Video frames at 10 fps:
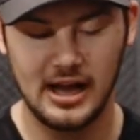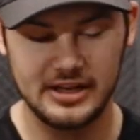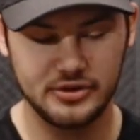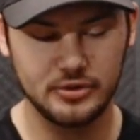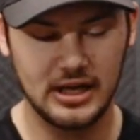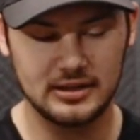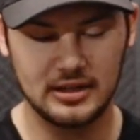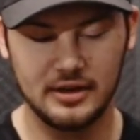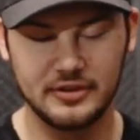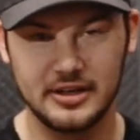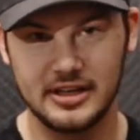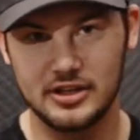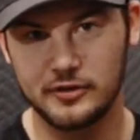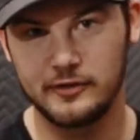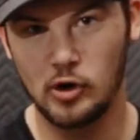I do not love it.
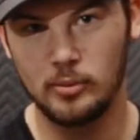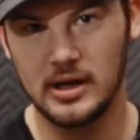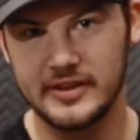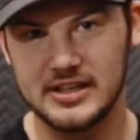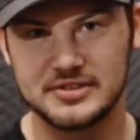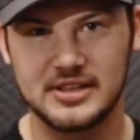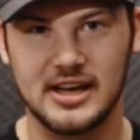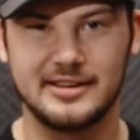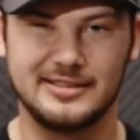It's foam on the inside